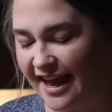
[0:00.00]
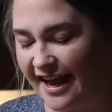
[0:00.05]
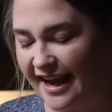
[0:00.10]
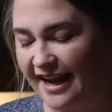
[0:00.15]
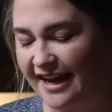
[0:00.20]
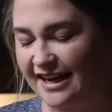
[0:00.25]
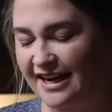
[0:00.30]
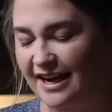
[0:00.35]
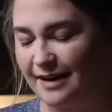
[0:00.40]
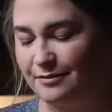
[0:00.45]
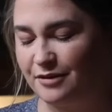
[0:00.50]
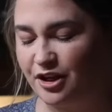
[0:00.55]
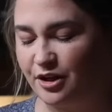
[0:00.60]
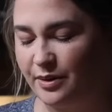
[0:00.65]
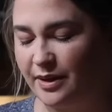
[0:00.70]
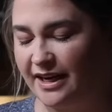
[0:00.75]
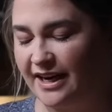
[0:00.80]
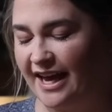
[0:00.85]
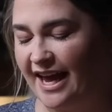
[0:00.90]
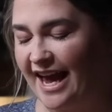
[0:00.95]
and I'm
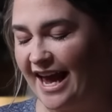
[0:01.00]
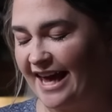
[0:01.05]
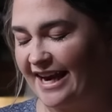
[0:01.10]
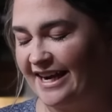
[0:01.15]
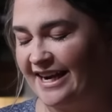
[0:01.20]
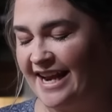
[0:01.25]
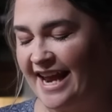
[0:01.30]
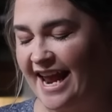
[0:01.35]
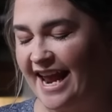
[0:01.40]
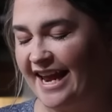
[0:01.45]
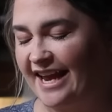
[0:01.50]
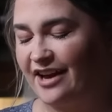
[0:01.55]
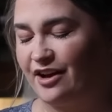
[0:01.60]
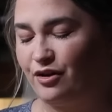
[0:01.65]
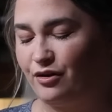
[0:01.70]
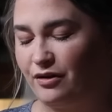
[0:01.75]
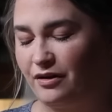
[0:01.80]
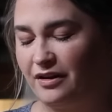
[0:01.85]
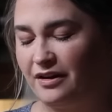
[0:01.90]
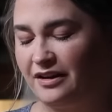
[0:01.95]
doing it at an
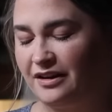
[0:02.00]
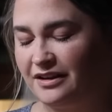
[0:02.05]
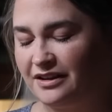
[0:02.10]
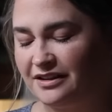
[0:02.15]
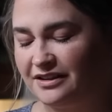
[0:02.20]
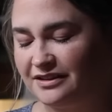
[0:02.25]
angle.